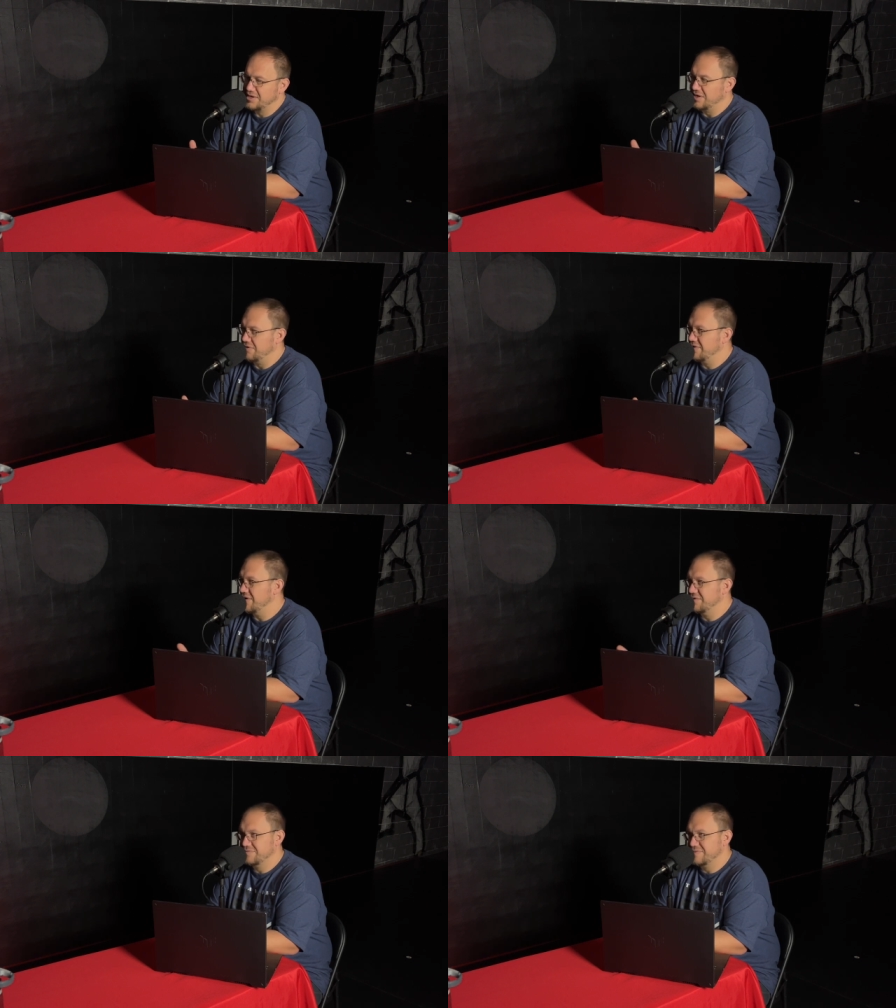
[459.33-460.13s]
You know, we
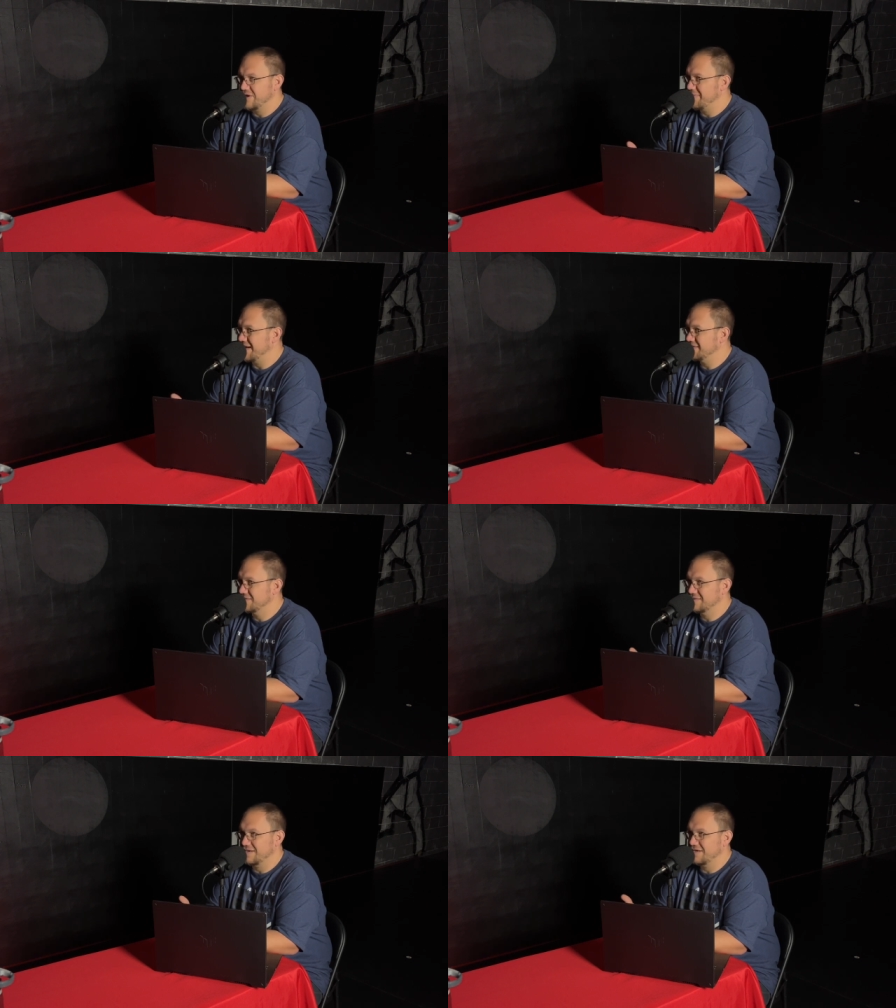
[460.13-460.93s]
go we go back to
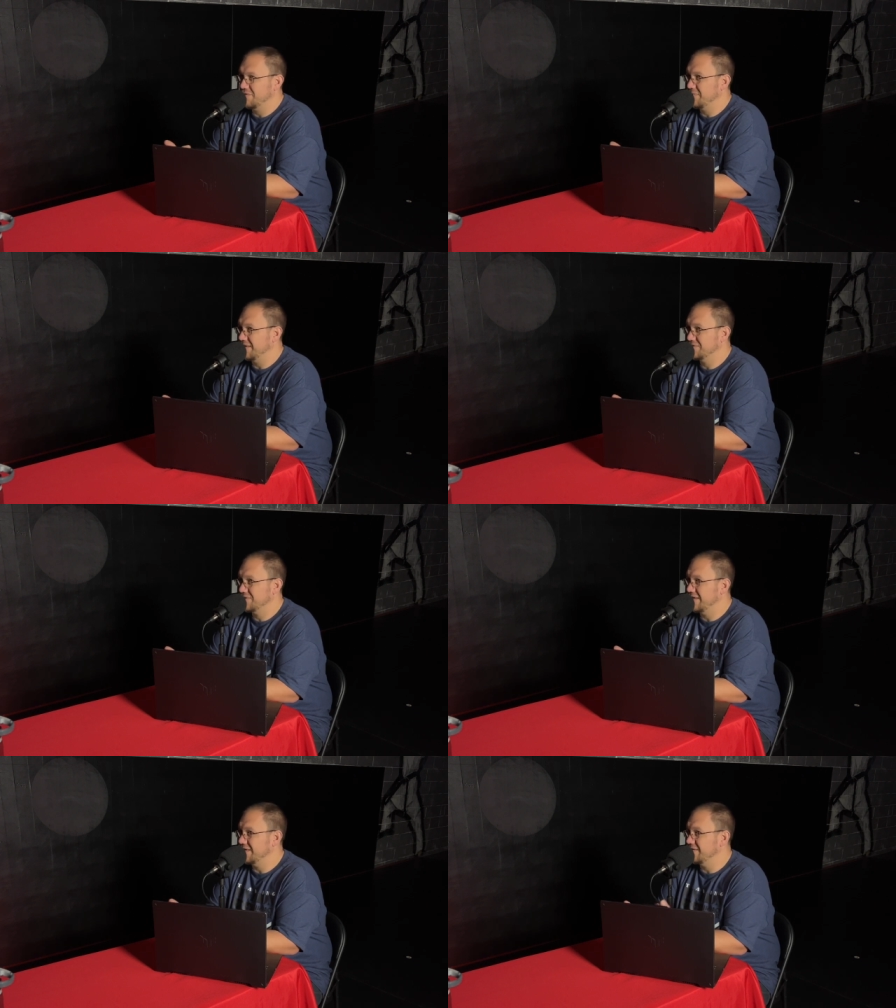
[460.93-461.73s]
scenario based
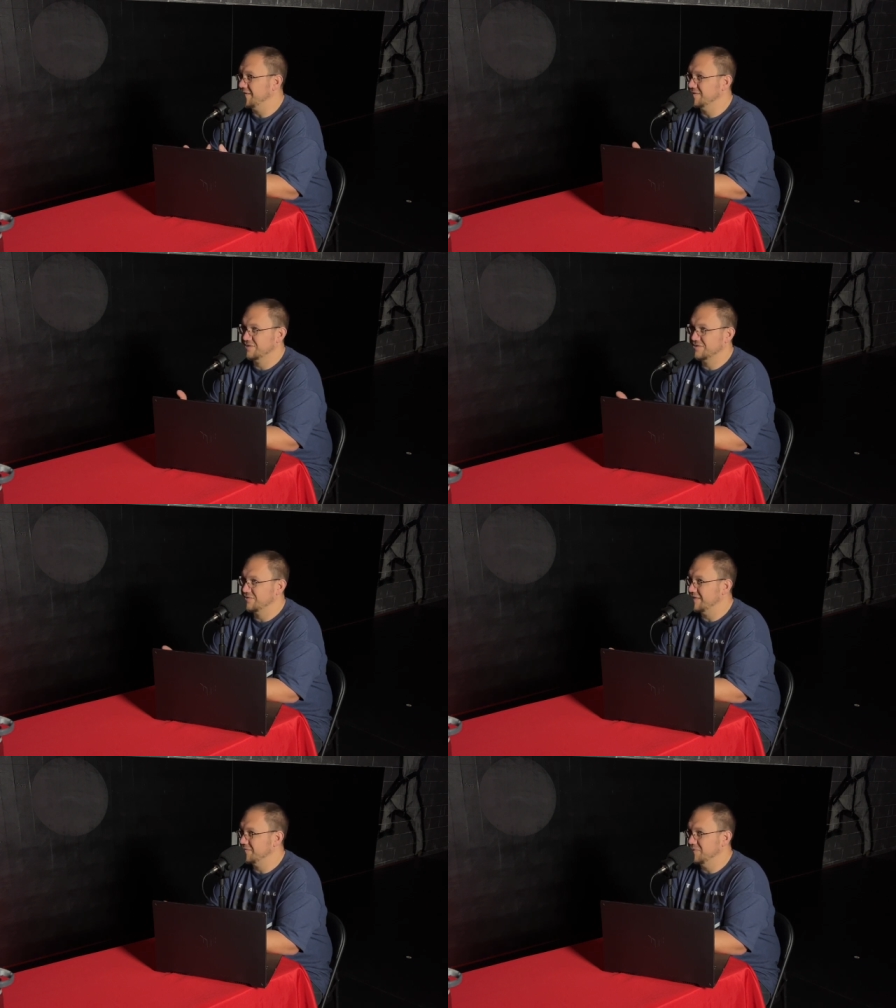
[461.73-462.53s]
training, these mm.
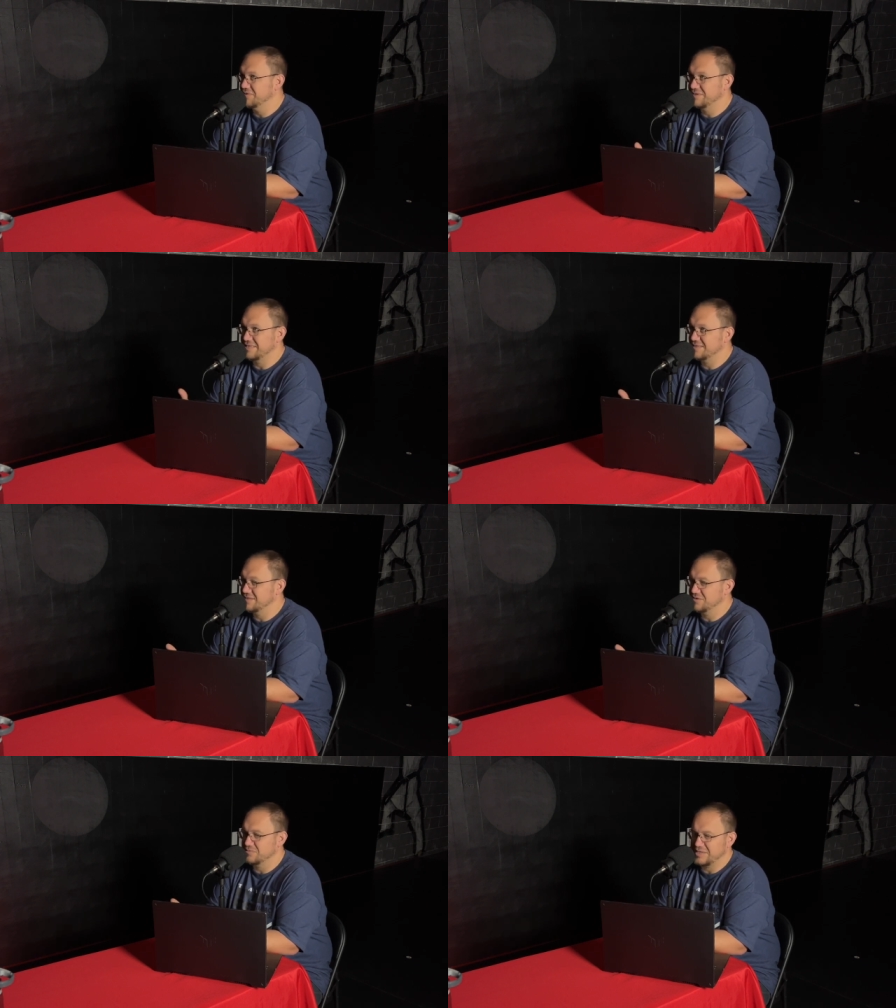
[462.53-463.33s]
stress building
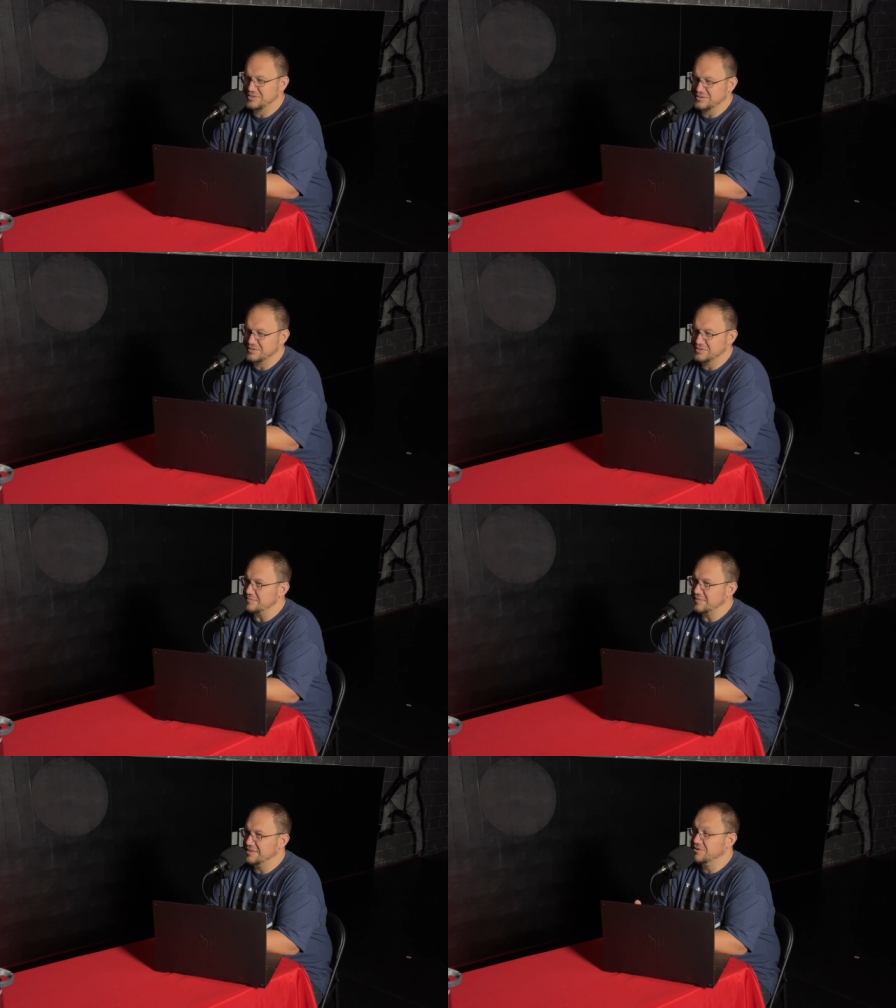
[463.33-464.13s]
situations.
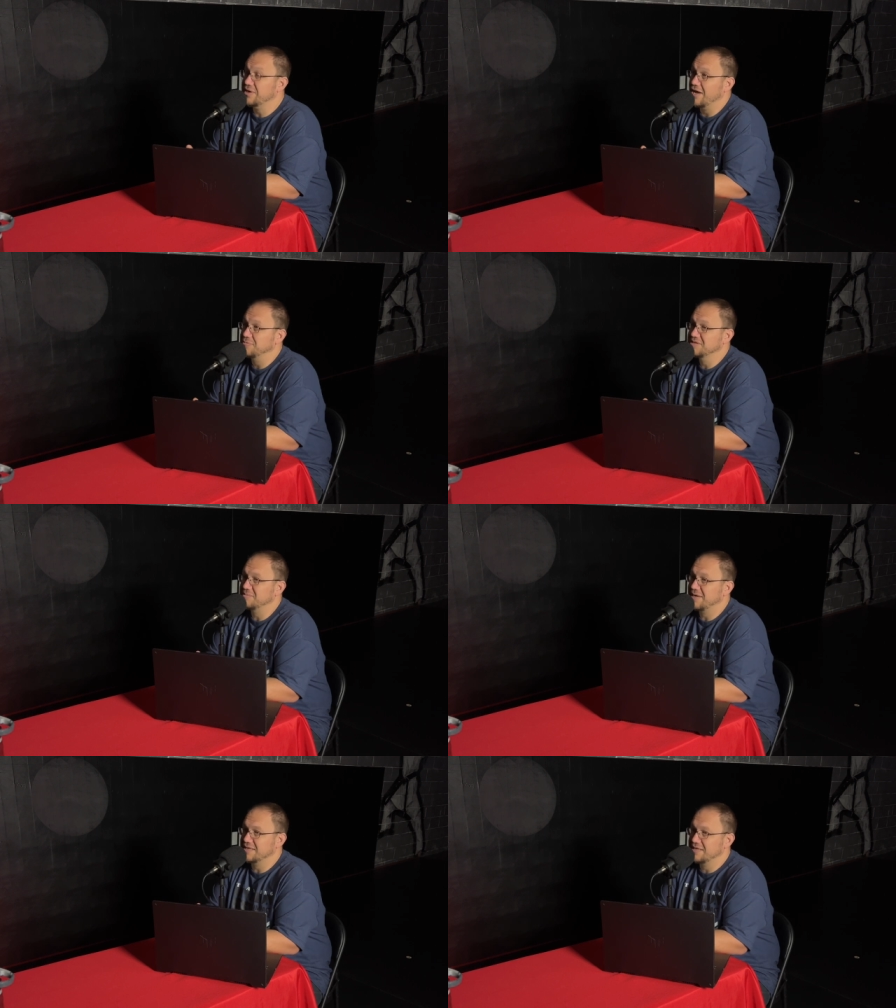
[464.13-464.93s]
It's going to help
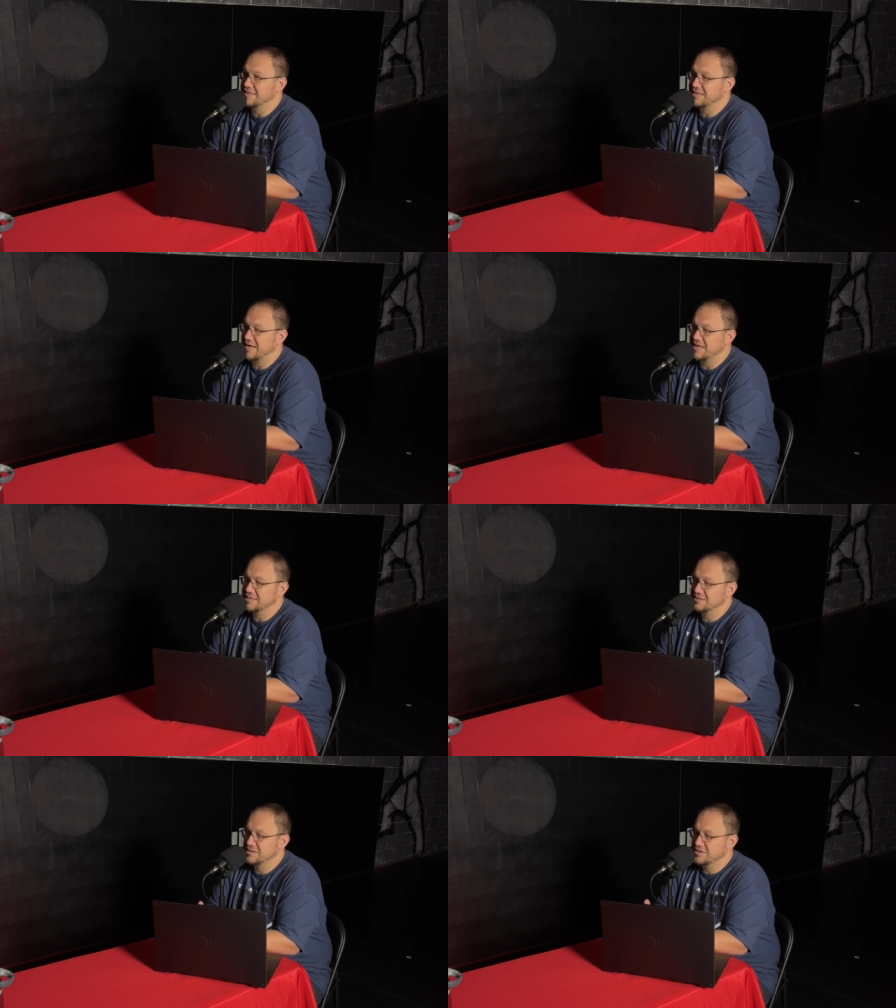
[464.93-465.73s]
somebody like that
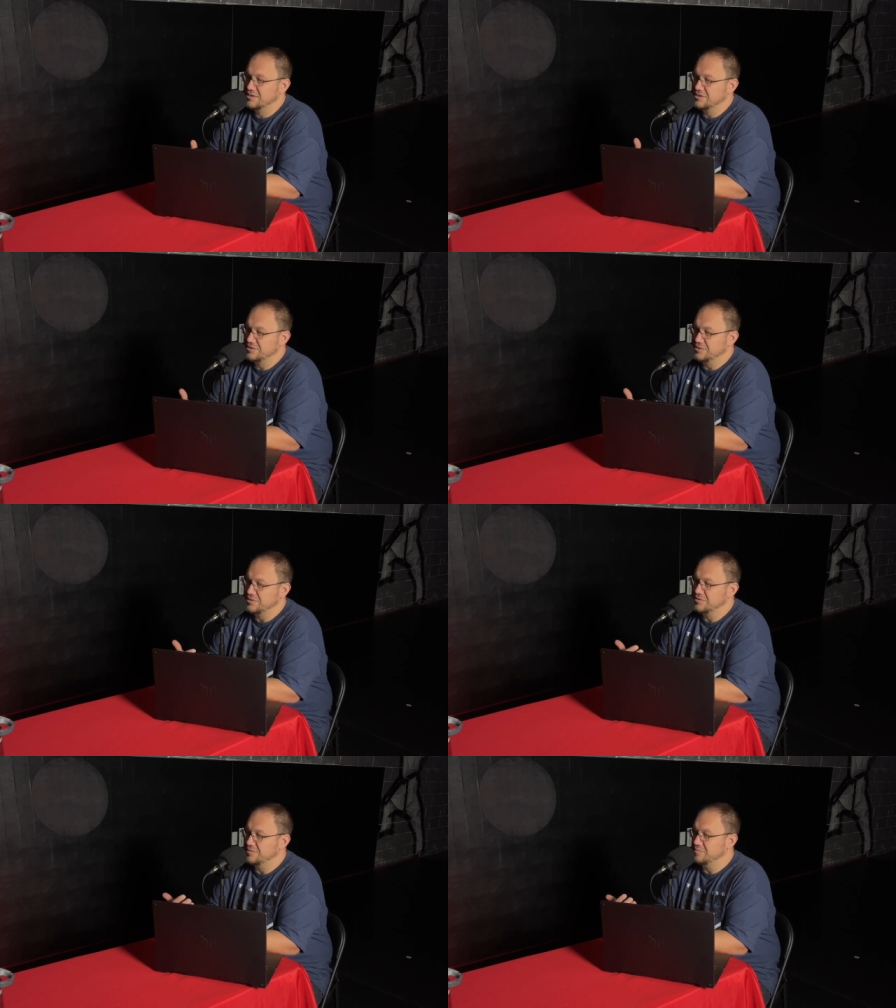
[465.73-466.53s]

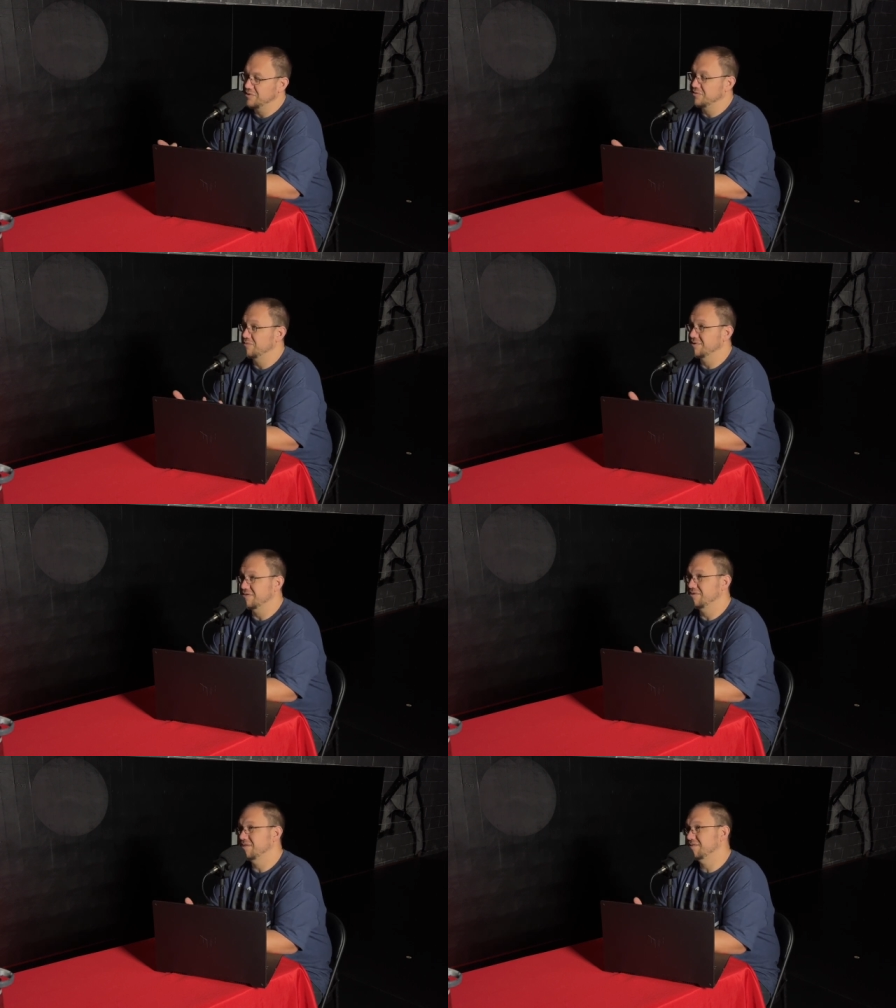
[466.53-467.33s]
to build
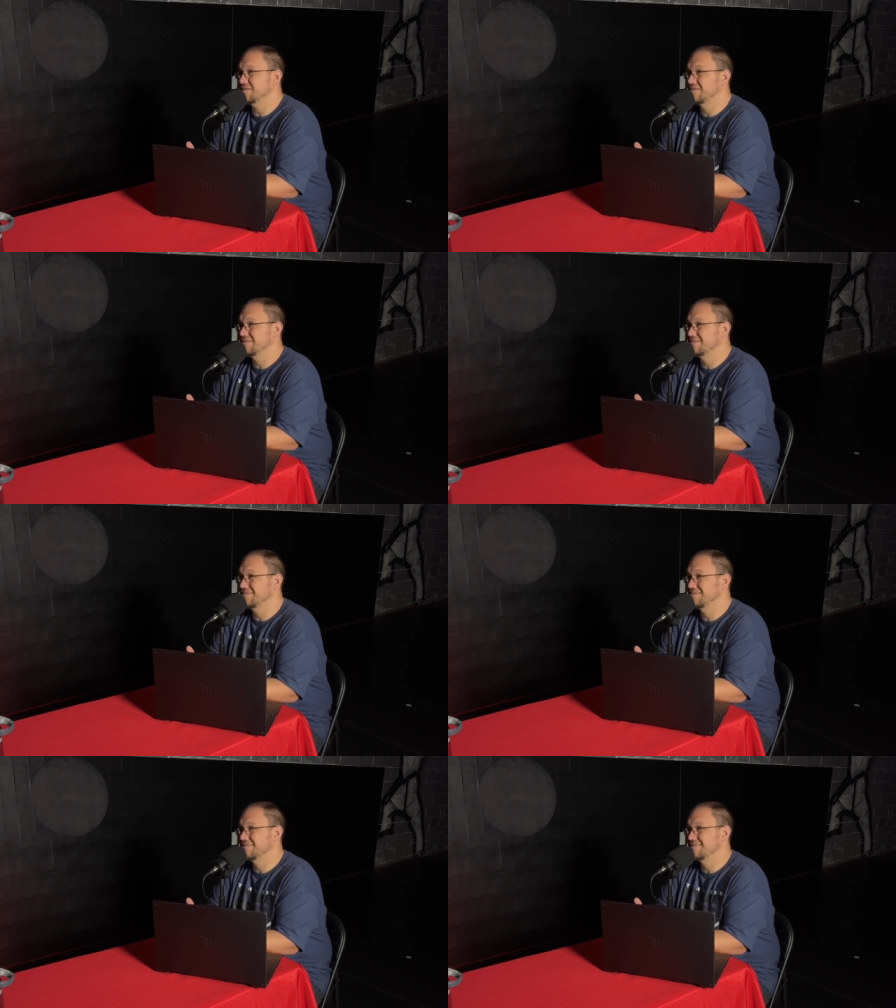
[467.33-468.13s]
resilience.
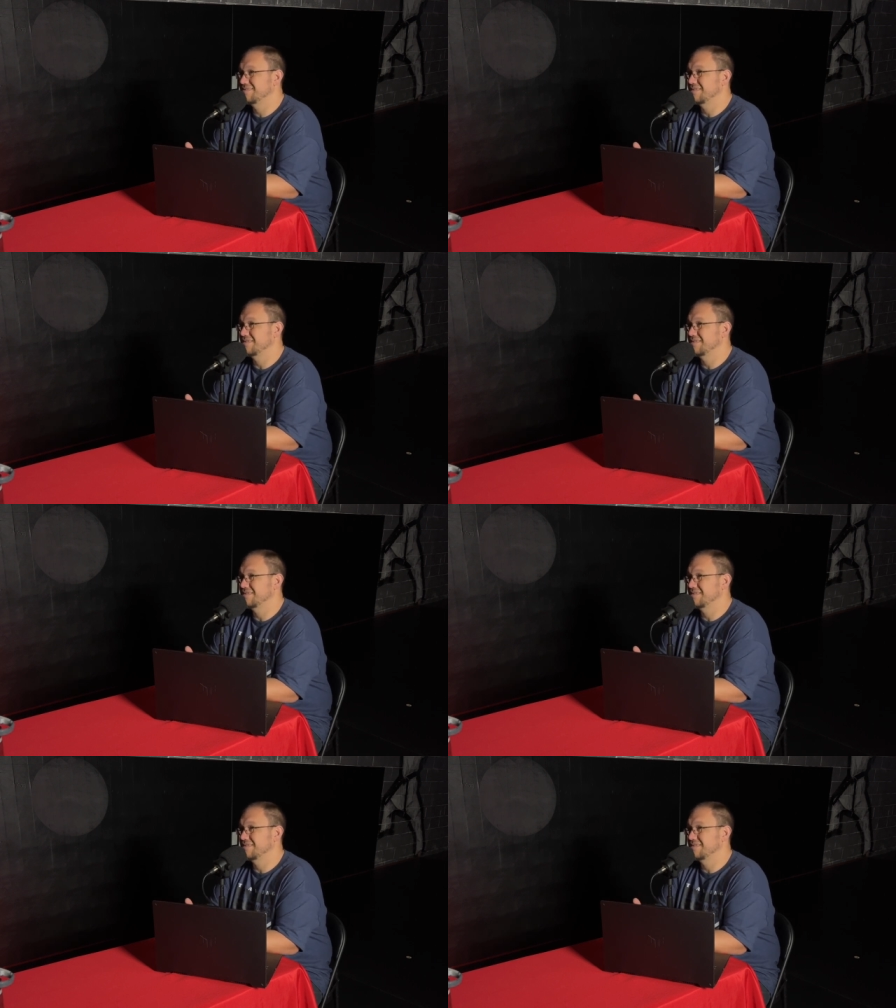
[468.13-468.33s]
Yeah.